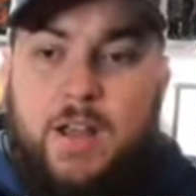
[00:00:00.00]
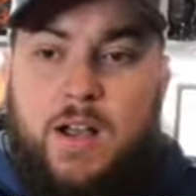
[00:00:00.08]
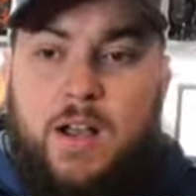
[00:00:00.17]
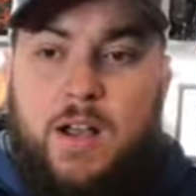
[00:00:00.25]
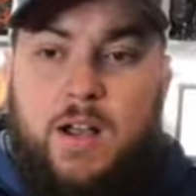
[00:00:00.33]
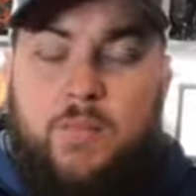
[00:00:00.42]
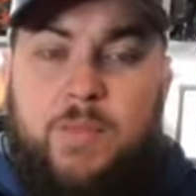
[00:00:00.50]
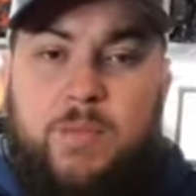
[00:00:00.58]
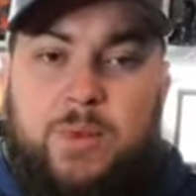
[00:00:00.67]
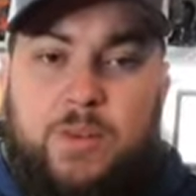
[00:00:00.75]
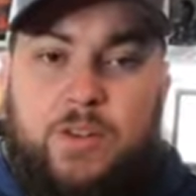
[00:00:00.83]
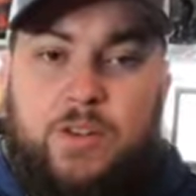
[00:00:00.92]

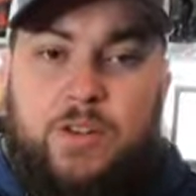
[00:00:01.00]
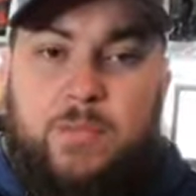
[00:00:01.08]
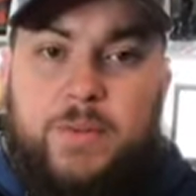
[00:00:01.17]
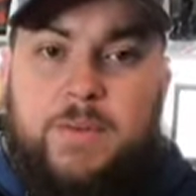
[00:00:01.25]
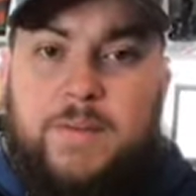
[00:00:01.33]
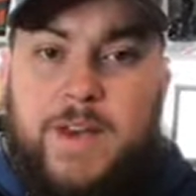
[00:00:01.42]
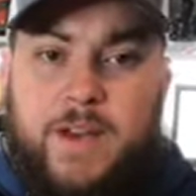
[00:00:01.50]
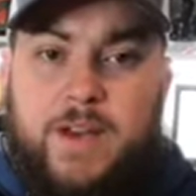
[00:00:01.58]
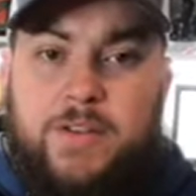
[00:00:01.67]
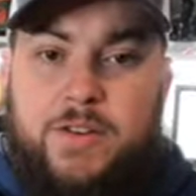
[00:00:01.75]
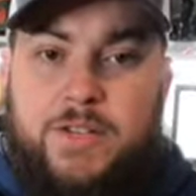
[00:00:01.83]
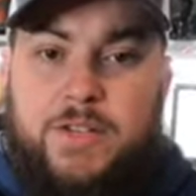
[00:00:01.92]
and pull a little bit of that
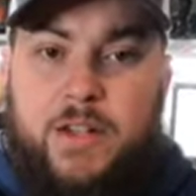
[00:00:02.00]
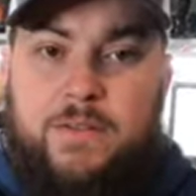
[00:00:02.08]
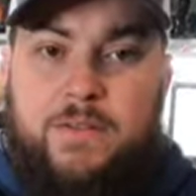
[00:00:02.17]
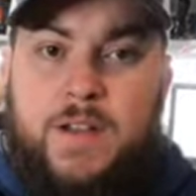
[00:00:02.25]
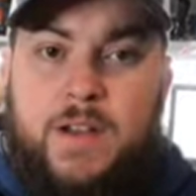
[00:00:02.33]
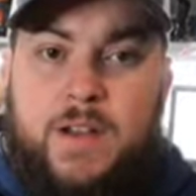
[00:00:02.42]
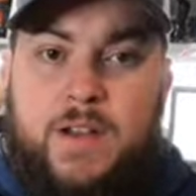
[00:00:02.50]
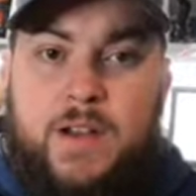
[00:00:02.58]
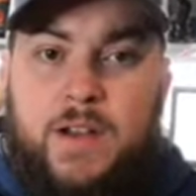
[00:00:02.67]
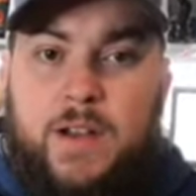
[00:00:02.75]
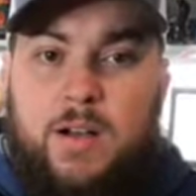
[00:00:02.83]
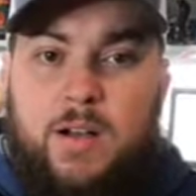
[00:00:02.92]
other stuff
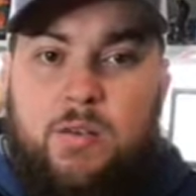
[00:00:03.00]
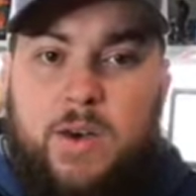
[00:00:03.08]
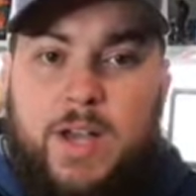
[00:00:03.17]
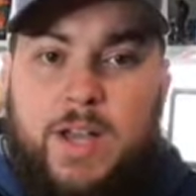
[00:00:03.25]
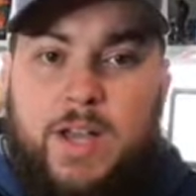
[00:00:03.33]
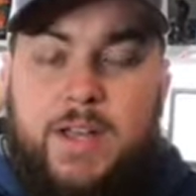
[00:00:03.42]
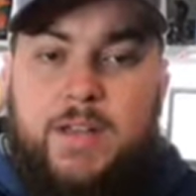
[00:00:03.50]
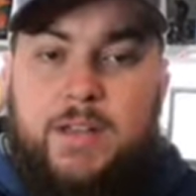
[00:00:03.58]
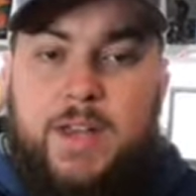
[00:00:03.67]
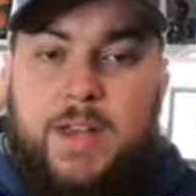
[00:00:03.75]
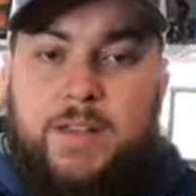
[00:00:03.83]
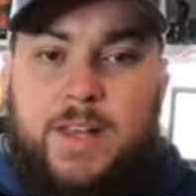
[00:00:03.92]
away
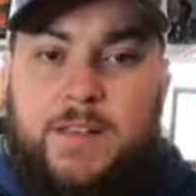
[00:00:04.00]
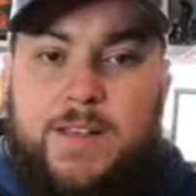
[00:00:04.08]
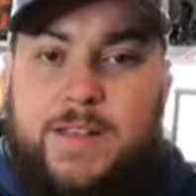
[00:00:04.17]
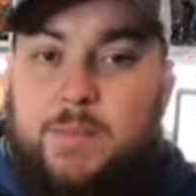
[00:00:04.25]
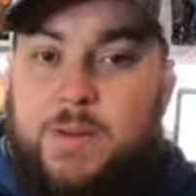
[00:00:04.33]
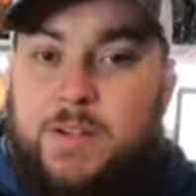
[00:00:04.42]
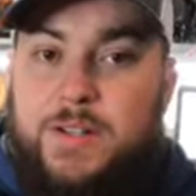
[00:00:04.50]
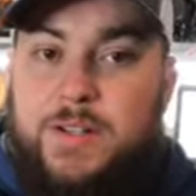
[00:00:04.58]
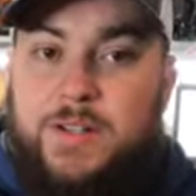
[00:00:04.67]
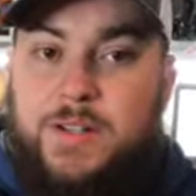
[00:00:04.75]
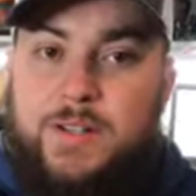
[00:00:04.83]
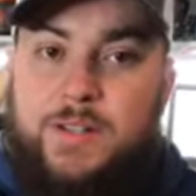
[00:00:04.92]
and let this
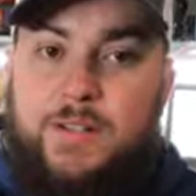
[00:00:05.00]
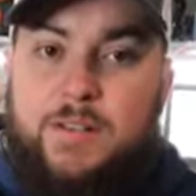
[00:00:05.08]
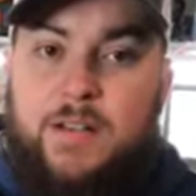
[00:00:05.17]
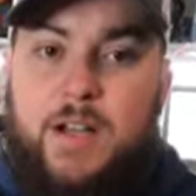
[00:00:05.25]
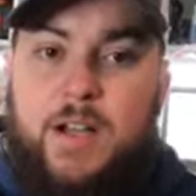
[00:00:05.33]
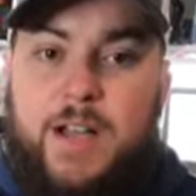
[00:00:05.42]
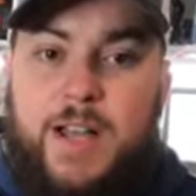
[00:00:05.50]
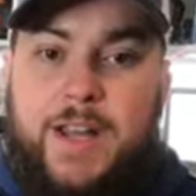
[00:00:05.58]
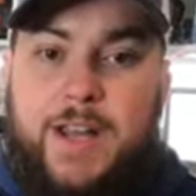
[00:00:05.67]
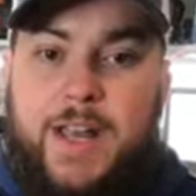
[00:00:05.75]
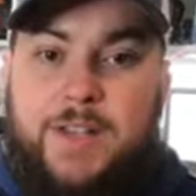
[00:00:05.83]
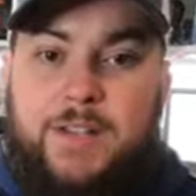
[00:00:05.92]
person kind
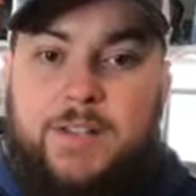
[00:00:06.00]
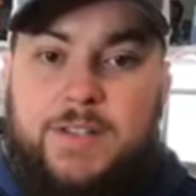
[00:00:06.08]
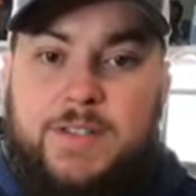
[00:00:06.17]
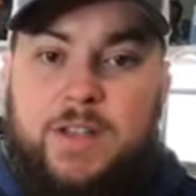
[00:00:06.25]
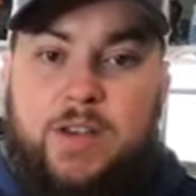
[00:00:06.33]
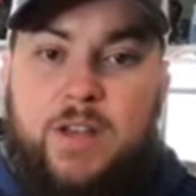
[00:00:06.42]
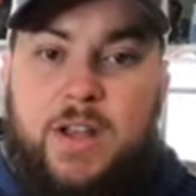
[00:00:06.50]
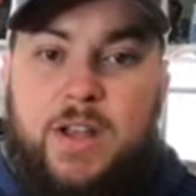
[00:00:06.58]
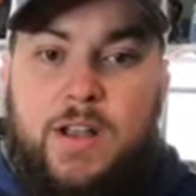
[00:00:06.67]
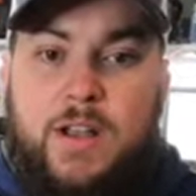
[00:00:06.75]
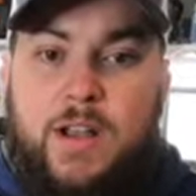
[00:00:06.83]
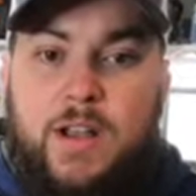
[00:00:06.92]
of handle it. So
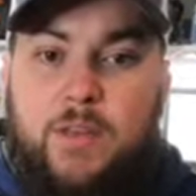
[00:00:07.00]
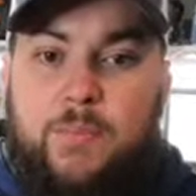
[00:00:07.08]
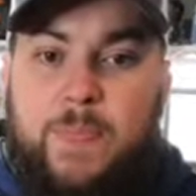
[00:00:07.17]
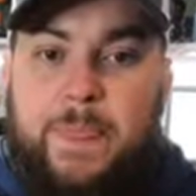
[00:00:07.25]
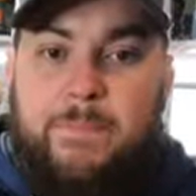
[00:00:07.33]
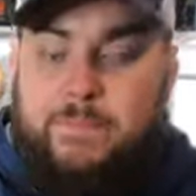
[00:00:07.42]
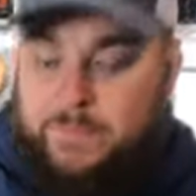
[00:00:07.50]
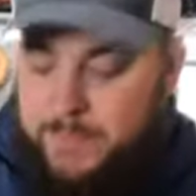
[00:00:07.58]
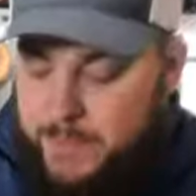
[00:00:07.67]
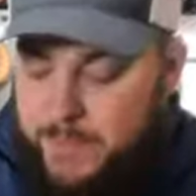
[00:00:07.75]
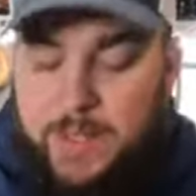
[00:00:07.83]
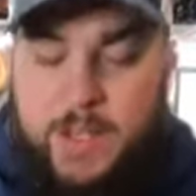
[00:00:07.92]

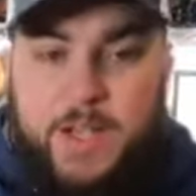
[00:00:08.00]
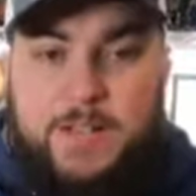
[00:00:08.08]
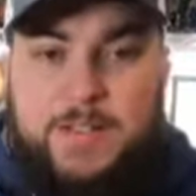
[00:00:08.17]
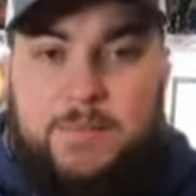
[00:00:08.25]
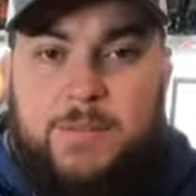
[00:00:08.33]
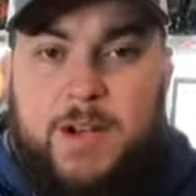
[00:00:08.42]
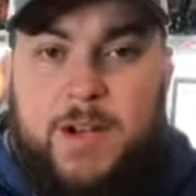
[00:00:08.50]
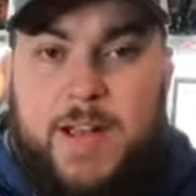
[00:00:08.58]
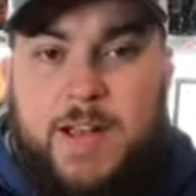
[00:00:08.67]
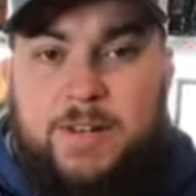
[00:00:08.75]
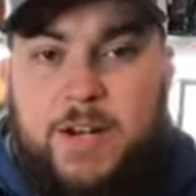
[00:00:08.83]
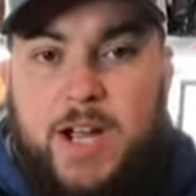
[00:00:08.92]
the Slumberyard
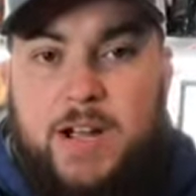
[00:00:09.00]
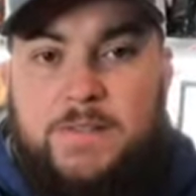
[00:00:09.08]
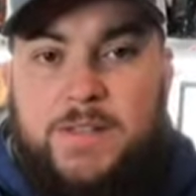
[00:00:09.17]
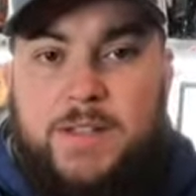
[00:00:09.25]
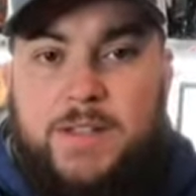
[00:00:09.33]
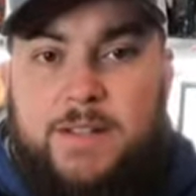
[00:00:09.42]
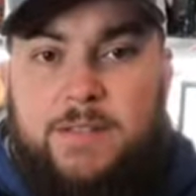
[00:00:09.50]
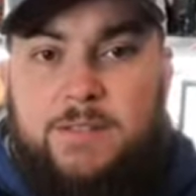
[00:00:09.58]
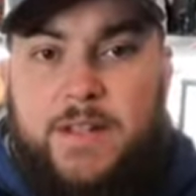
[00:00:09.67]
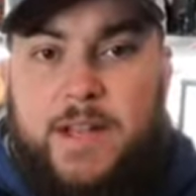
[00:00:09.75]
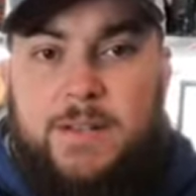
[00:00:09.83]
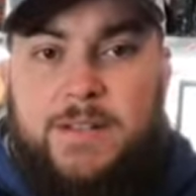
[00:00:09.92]
Handcrafted
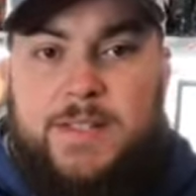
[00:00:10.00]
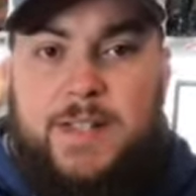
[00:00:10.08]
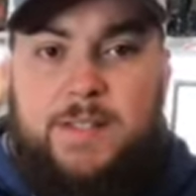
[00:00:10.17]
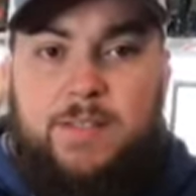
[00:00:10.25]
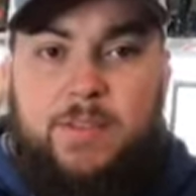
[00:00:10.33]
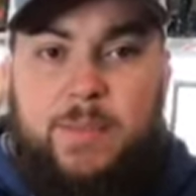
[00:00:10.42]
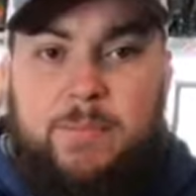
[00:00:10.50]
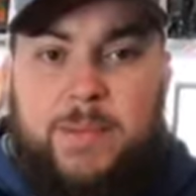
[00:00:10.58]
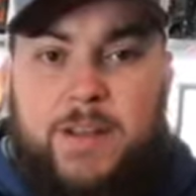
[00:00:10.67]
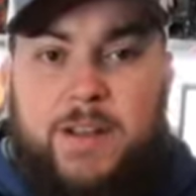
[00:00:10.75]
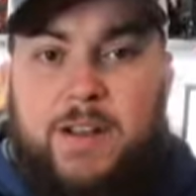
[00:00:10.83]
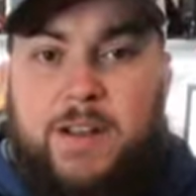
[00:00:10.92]
family is getting a little bit
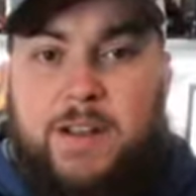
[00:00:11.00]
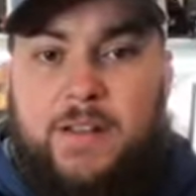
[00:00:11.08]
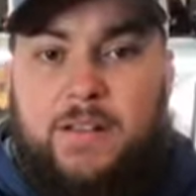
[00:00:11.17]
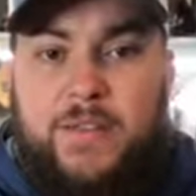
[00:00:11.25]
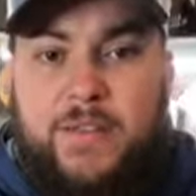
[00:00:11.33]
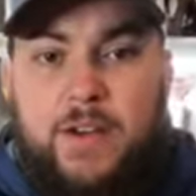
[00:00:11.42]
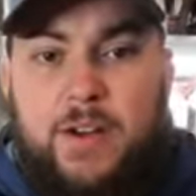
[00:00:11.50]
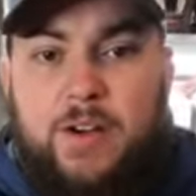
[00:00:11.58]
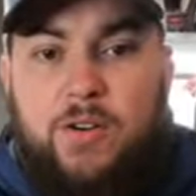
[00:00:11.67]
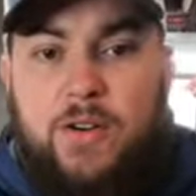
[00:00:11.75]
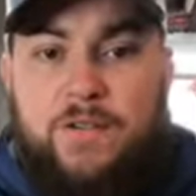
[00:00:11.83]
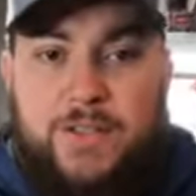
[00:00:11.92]
bigger,
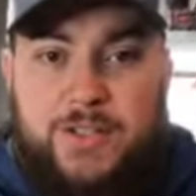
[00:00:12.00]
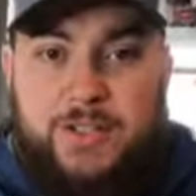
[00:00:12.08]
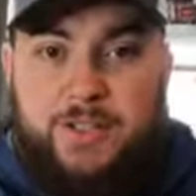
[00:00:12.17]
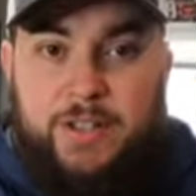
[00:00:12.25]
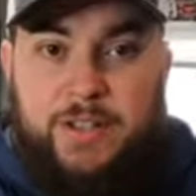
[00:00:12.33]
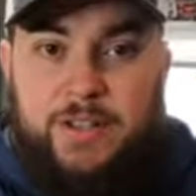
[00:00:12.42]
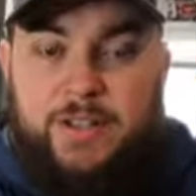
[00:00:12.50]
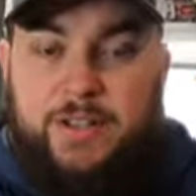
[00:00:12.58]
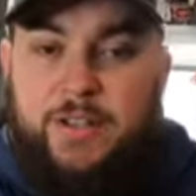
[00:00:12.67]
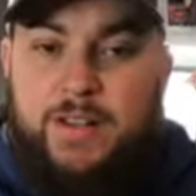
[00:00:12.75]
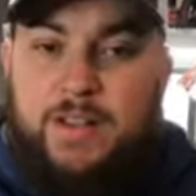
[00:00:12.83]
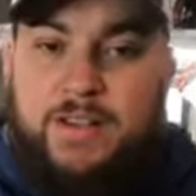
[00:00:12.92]
so officially.
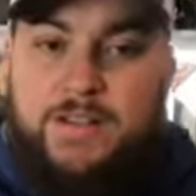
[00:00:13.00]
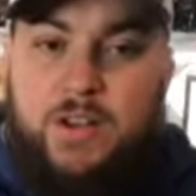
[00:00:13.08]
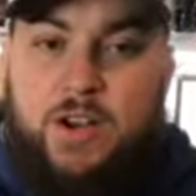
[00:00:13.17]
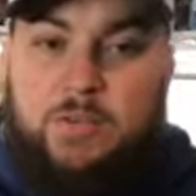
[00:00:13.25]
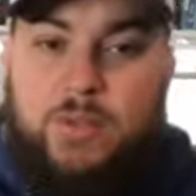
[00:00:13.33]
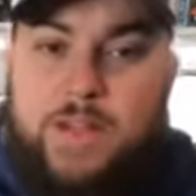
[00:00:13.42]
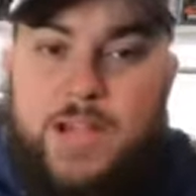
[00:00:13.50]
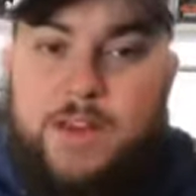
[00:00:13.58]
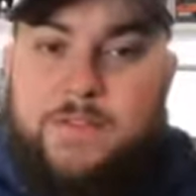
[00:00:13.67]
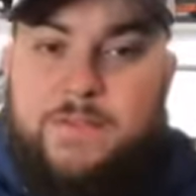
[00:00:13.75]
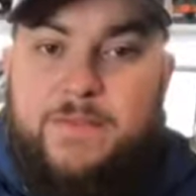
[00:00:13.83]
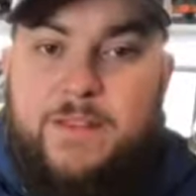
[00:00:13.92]
So look
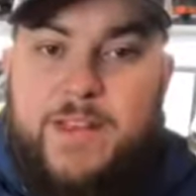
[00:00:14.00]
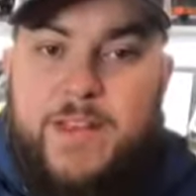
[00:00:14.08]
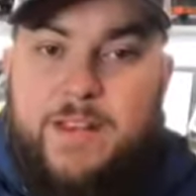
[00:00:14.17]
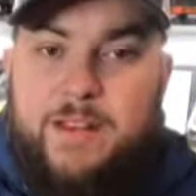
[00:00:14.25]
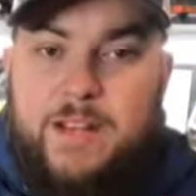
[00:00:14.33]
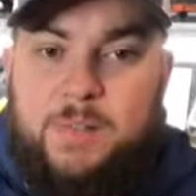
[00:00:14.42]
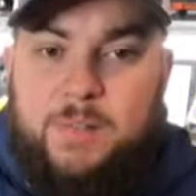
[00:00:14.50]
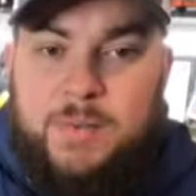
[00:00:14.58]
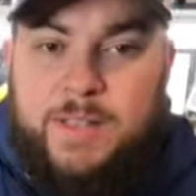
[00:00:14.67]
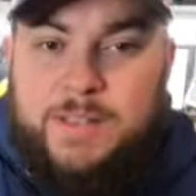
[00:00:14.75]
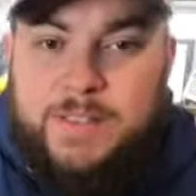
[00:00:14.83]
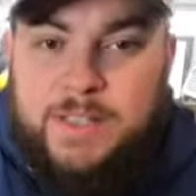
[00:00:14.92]
out for that in a couple
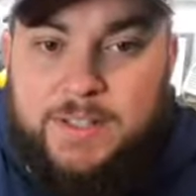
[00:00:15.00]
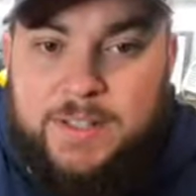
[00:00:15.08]
weeks.